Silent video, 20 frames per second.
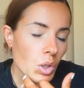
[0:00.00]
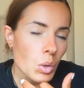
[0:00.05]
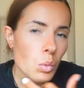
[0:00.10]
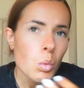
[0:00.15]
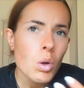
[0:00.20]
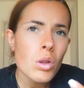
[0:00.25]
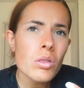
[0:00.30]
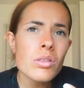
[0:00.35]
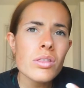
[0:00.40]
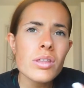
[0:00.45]

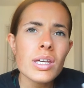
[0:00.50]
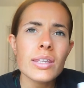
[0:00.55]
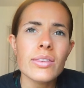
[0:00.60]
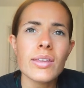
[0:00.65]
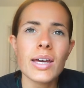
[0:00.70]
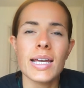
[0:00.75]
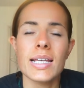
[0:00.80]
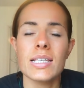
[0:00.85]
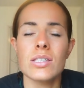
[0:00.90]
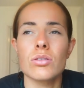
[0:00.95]
One thing
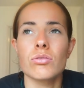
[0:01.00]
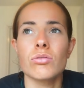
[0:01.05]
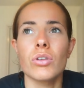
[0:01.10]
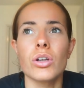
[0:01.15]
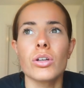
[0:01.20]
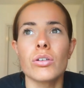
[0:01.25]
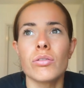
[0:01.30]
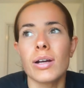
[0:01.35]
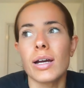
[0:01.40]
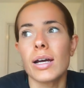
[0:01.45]
that is
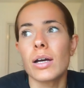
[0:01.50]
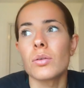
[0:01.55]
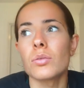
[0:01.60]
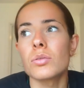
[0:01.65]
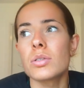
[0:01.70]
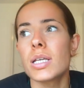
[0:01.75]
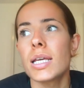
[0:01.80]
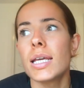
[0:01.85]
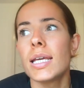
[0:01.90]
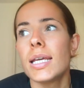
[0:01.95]
thrown
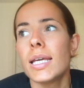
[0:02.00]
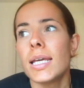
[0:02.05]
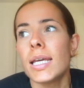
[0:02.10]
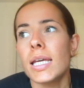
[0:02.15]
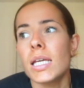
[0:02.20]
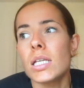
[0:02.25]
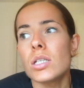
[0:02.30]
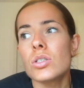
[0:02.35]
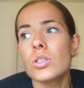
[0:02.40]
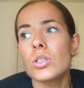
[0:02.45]
around
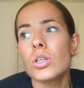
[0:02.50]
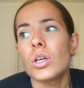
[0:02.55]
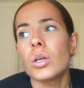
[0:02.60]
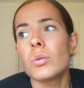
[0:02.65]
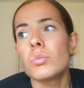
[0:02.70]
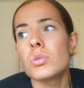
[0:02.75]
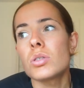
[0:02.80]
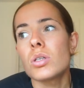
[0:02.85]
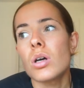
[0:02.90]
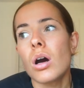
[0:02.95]
in
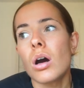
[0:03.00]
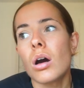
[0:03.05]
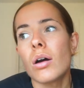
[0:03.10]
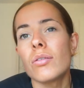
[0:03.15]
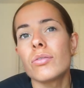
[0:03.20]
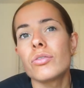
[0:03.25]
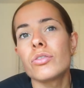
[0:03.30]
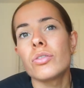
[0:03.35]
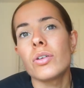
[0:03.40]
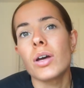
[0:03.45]
terms
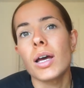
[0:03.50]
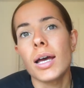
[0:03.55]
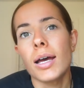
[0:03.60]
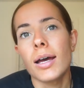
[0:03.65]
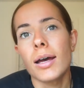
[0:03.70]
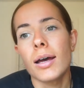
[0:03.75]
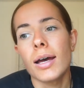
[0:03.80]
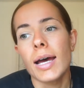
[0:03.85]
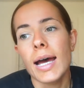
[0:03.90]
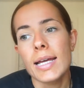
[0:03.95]
of
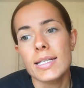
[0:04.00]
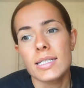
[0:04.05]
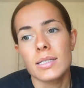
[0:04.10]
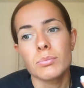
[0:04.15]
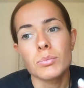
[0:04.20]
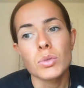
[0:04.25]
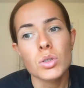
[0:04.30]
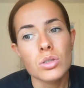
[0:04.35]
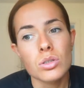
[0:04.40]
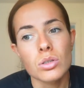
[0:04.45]
uh,
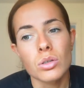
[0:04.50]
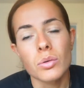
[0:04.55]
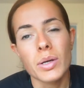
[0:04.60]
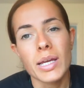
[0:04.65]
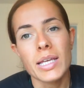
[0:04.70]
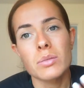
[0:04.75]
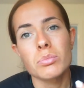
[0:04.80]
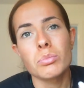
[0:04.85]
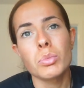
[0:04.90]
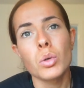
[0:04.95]
adding muscle
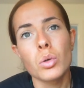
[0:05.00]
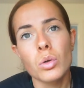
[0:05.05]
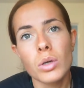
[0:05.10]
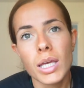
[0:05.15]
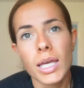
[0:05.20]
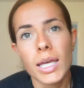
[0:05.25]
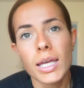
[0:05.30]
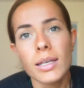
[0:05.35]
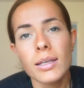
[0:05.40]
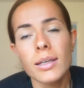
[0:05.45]
is
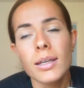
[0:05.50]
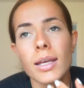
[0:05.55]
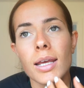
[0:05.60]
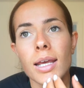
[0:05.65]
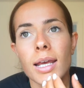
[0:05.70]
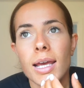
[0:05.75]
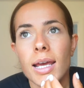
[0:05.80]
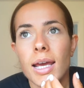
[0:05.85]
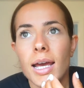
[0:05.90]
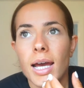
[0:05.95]
bulking.
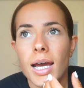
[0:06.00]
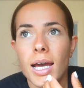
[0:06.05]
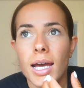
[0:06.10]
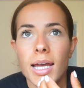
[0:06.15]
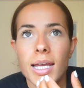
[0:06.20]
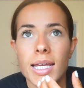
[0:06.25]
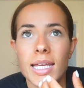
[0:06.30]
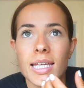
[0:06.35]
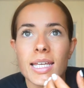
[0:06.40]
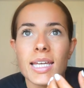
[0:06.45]

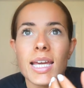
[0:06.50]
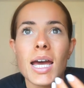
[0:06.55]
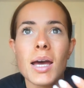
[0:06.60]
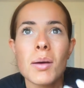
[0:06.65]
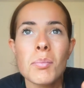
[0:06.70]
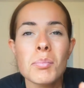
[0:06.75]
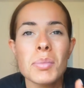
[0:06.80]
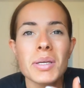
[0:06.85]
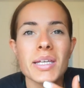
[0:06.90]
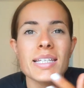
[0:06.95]
It
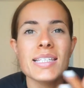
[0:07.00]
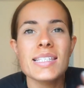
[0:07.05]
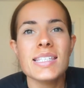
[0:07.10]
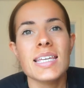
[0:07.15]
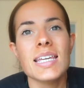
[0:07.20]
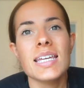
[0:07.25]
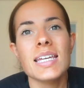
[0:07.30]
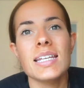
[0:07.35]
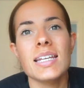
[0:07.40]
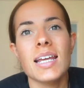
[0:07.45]
can be
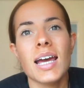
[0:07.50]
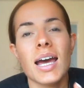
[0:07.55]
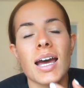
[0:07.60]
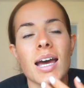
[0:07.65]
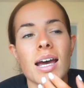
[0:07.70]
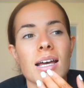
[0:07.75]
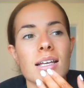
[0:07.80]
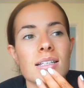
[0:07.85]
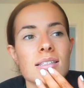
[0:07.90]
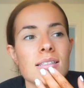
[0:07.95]
seen
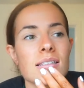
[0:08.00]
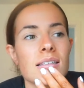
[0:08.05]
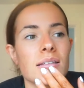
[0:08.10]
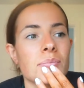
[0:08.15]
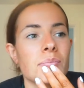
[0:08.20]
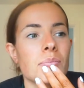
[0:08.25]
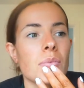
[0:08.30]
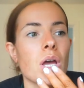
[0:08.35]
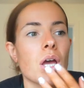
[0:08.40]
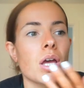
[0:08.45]
as
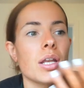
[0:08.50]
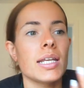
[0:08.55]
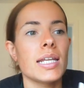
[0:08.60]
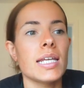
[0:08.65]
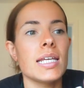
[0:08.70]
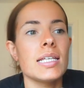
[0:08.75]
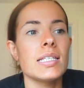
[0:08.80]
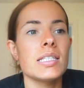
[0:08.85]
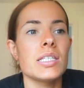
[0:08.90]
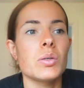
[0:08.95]
an
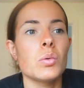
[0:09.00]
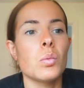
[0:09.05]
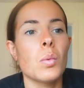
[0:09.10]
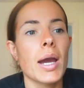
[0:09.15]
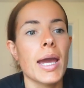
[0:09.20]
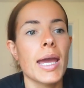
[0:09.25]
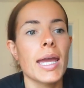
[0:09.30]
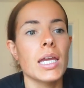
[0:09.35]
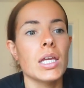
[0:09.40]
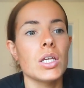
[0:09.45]
easy
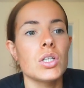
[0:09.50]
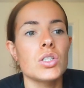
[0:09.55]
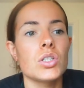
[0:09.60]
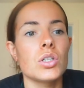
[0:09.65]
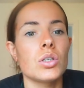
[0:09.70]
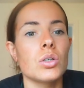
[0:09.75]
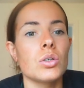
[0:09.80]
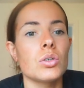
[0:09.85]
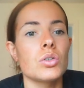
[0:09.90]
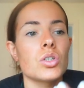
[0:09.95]
way
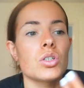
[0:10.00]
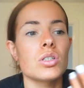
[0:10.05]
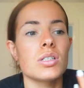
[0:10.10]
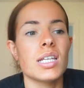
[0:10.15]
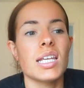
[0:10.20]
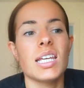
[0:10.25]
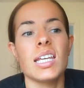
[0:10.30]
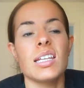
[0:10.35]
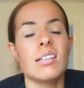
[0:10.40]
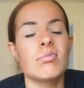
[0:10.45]
to just
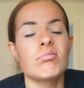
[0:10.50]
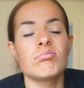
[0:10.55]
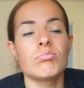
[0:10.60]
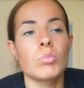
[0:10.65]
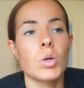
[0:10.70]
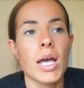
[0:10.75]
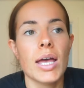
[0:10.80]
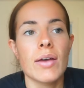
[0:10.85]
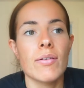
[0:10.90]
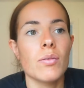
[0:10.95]
eat
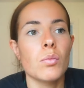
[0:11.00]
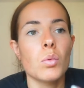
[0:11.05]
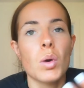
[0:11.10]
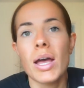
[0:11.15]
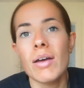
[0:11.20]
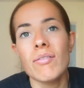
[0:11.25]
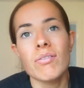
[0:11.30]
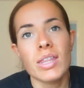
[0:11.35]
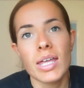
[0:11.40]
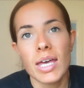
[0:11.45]

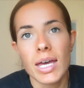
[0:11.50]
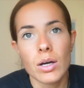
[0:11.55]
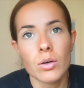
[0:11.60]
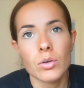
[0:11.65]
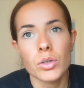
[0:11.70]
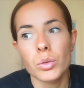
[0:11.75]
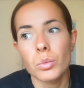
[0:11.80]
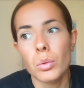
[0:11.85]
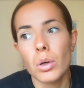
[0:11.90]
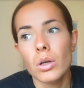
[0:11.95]
whatever the
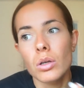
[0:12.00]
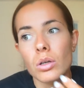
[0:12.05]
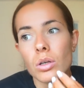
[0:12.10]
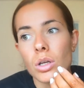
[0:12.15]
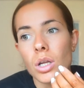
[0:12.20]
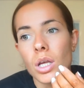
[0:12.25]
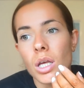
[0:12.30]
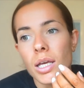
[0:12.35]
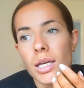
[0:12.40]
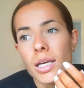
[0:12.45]
hell you want.
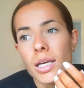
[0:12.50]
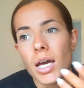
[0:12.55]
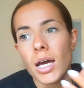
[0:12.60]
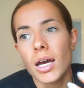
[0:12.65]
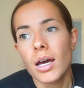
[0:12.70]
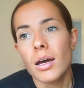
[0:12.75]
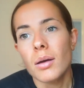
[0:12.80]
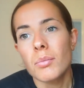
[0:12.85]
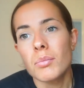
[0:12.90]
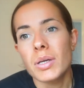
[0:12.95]

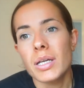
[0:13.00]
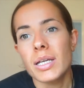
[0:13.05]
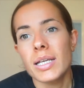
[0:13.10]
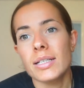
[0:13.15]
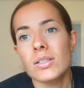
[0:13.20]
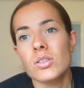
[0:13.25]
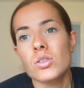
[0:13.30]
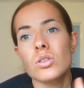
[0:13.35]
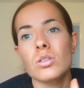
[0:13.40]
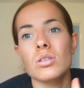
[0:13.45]
Um,
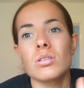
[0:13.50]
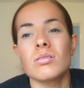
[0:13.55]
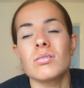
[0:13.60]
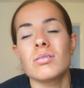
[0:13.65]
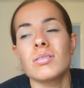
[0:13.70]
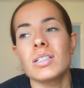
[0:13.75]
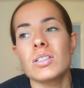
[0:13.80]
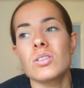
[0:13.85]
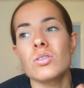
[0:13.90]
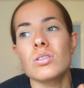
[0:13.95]
it doesn't
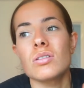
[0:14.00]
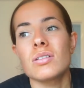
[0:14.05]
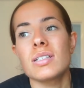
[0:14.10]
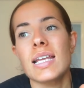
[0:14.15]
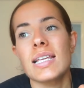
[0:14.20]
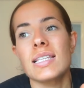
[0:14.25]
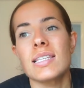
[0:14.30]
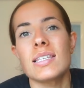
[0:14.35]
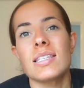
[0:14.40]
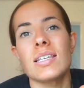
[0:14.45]
it doesn't
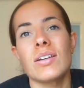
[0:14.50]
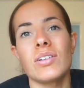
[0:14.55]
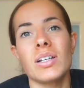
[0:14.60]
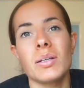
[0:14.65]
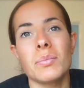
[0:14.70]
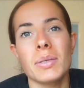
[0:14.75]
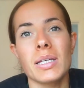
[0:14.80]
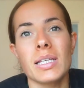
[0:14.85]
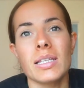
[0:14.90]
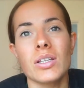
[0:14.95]
necessarily
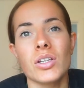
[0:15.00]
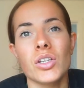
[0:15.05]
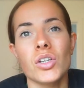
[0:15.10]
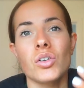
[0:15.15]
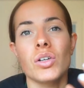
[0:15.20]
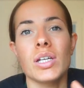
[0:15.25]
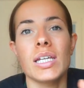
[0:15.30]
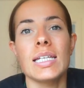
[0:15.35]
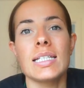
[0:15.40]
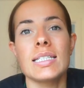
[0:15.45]
mean that
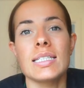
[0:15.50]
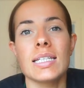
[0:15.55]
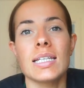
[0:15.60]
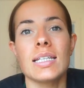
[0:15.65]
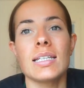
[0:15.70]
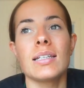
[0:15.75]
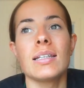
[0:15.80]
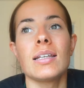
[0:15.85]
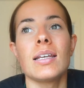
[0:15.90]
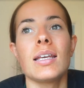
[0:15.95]
your
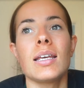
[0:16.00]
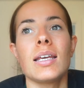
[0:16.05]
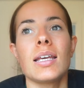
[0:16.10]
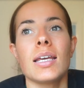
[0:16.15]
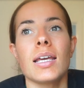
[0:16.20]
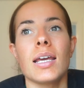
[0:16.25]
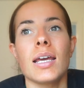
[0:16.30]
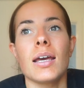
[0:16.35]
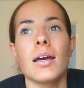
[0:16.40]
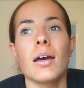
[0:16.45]
eating
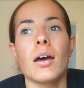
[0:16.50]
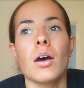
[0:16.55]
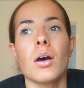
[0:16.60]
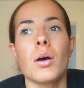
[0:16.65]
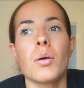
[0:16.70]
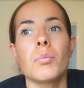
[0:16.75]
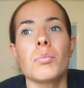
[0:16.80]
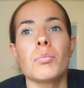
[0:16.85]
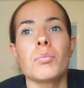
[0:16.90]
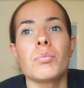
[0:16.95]

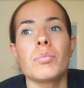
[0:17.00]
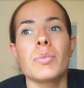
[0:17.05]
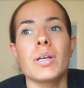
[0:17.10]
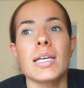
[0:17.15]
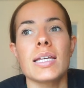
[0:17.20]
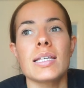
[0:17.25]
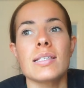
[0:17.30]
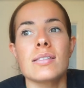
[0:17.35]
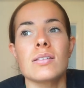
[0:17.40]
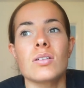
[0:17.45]
um,
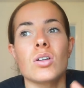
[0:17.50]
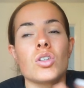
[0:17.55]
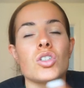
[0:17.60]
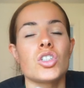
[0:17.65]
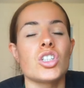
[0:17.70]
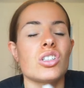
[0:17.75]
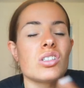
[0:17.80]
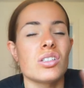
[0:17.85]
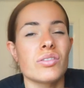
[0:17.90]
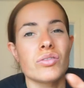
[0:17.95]
is
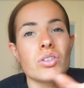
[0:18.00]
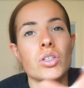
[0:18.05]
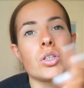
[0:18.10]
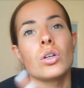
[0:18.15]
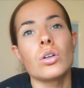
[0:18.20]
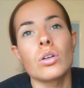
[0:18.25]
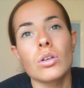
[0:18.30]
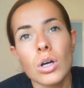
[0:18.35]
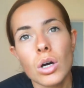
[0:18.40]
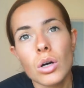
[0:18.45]
conducive to
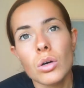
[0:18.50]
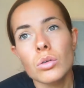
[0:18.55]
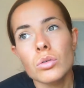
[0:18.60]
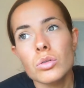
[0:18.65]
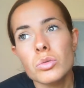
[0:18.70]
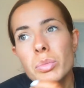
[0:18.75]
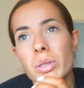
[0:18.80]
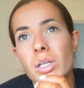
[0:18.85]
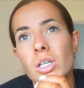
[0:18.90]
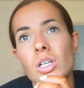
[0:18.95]
your
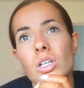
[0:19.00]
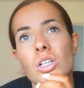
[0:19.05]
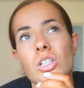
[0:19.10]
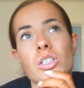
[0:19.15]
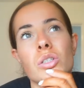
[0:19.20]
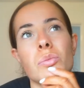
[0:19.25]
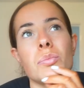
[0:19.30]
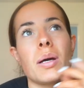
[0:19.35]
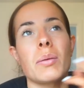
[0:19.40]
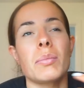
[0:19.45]
goals
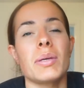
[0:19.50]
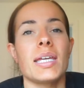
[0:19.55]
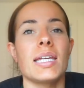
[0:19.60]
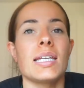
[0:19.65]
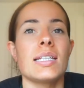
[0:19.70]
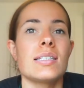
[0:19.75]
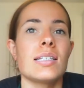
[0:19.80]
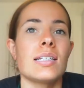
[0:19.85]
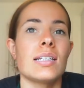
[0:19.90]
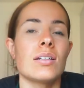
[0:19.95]
because you might be
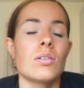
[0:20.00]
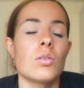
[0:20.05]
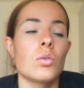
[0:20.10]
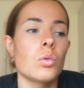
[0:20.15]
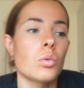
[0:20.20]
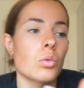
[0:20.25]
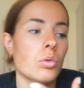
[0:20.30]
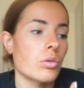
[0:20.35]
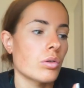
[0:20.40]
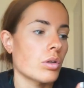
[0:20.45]
eating
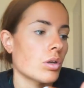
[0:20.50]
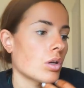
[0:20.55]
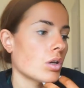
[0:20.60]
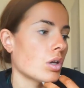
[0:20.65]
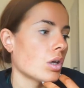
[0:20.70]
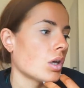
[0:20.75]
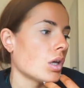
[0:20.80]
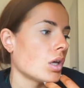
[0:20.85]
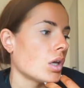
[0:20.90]
all the